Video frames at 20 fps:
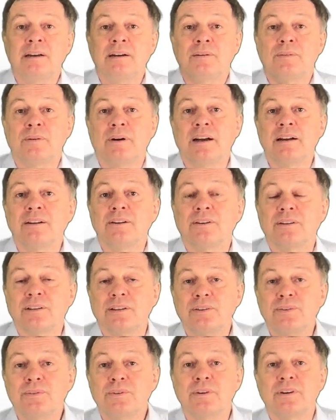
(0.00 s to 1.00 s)
one or
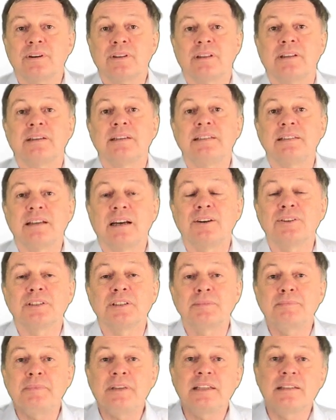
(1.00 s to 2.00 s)
two or three
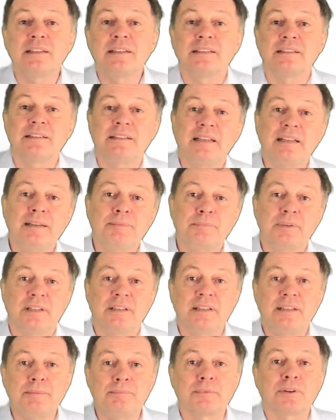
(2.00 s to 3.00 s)
thousand meters deep
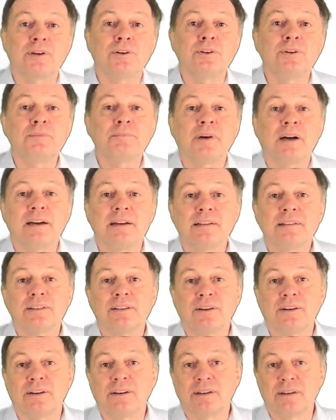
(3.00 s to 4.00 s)
in deep coal mines
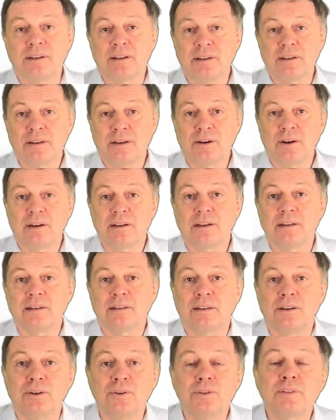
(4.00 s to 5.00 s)
or
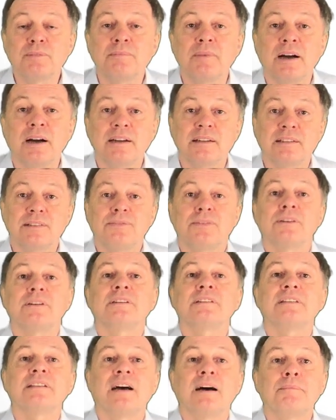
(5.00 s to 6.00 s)
gold mines, for
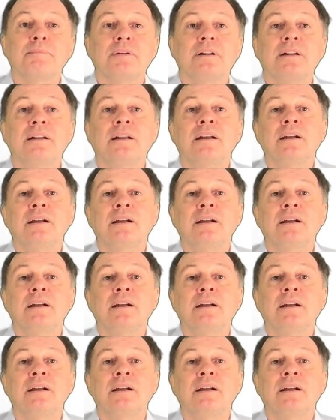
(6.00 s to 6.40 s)
example,